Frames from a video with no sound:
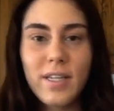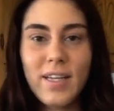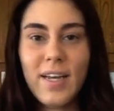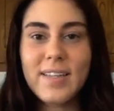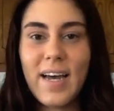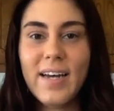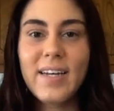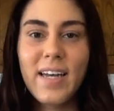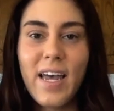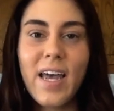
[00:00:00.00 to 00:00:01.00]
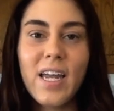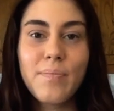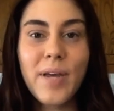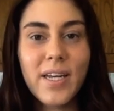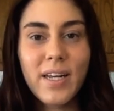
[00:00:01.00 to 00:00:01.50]
Like that. And
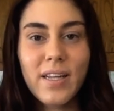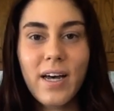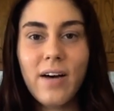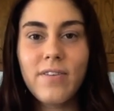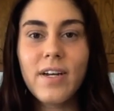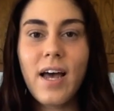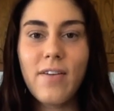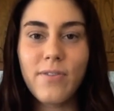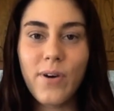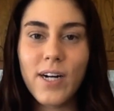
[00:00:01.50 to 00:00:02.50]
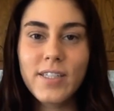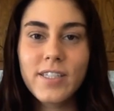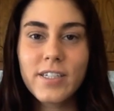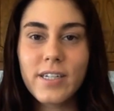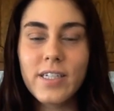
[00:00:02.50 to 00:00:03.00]
bake it in the oven at 400
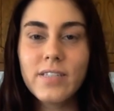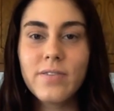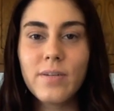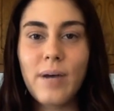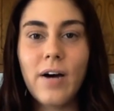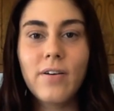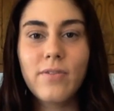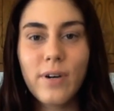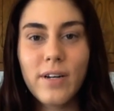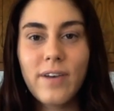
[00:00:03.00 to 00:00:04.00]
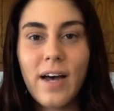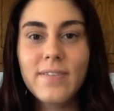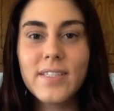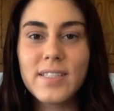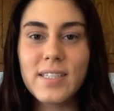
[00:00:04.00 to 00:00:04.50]
degrees for about 45
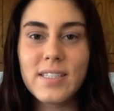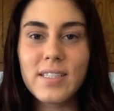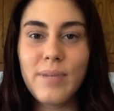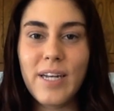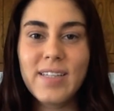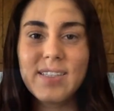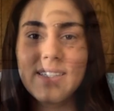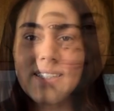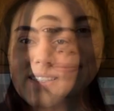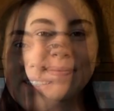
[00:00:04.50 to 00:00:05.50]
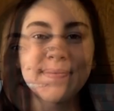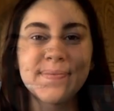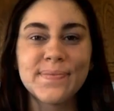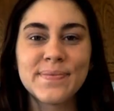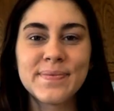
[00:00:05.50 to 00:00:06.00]
to 60 minutes.
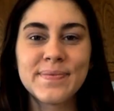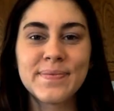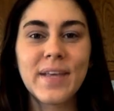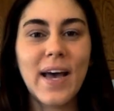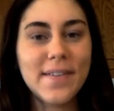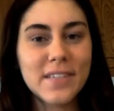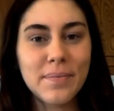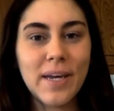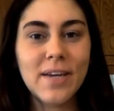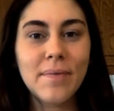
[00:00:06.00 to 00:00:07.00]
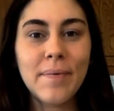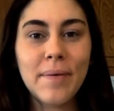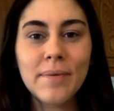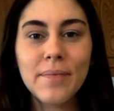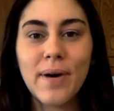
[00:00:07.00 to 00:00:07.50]
After baking my
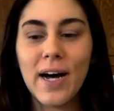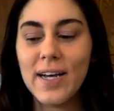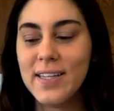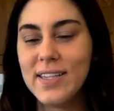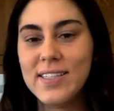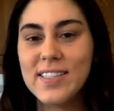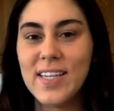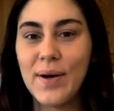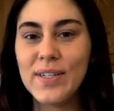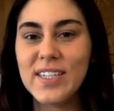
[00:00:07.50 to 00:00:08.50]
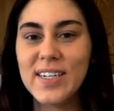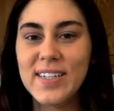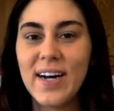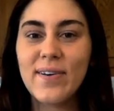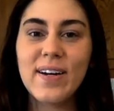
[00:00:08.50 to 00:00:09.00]
pumpkin pie, this is how it turned
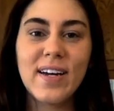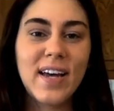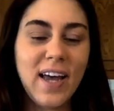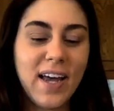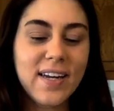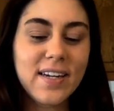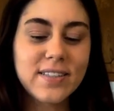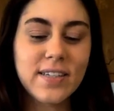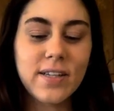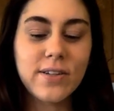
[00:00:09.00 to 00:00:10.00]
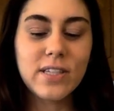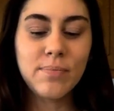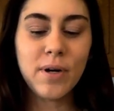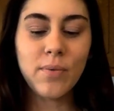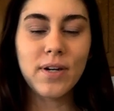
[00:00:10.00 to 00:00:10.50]
out. And here's a close-up
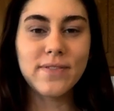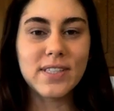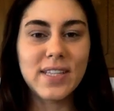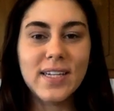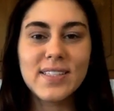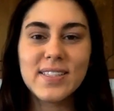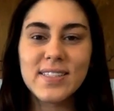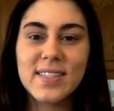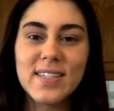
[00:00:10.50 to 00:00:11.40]
on one of the slices.